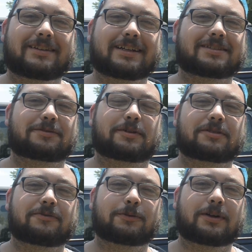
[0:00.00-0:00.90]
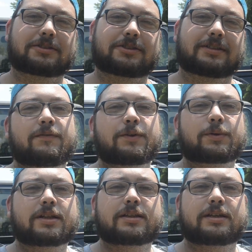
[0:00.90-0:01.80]
Thanks so much for watching. If you
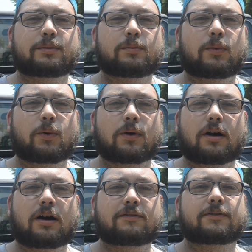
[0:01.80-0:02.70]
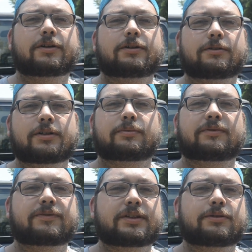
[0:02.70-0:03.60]
want to see more off-road
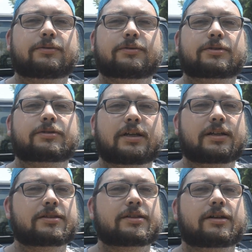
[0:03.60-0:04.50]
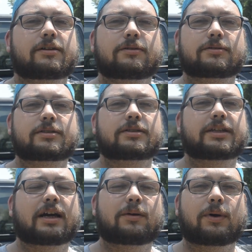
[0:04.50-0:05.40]
reviews, installs,
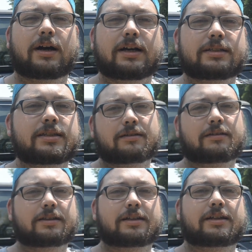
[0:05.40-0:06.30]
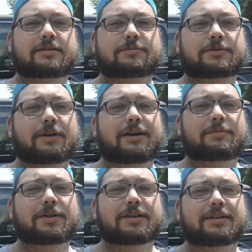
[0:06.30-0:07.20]
DIYs, click that subscribe
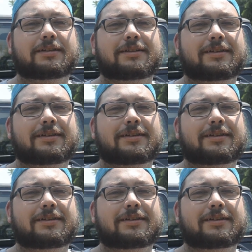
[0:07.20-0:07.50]
button,